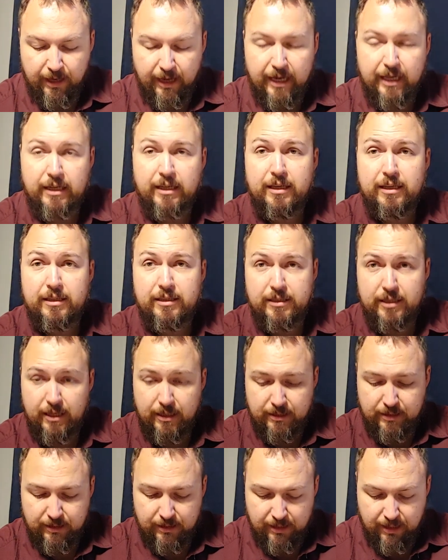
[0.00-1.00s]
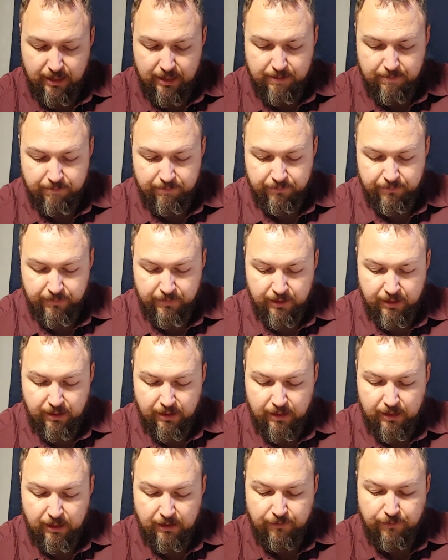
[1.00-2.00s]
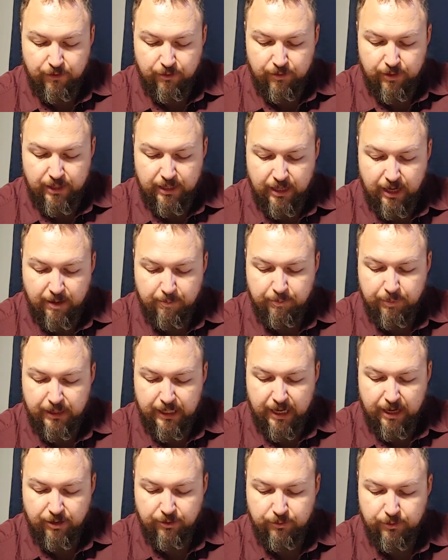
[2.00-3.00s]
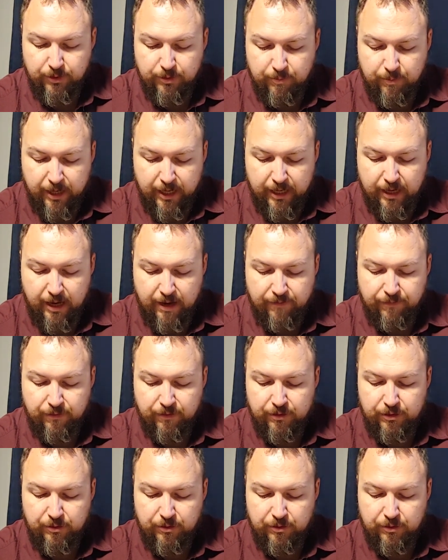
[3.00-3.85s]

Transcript: And he said to them, If you had not plowed with my heifer,